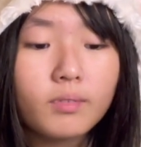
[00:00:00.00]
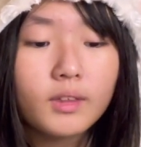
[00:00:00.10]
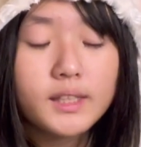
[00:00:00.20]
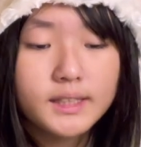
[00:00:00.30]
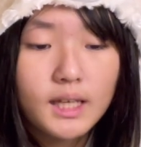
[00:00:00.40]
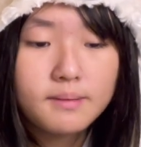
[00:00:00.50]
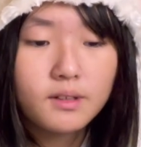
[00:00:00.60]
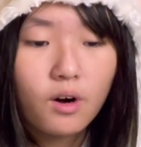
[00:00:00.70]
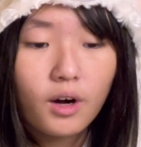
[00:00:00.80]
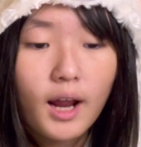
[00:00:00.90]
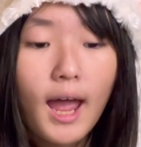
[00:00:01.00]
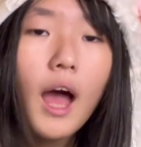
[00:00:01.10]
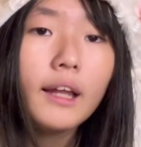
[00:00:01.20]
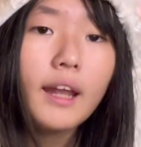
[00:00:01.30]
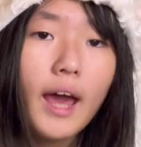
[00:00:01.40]
The steps are
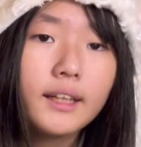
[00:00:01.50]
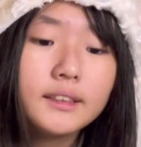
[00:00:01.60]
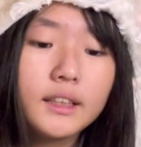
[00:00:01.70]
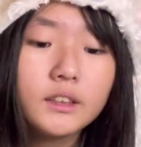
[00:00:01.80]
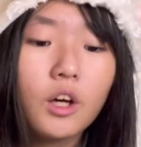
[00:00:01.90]
add excess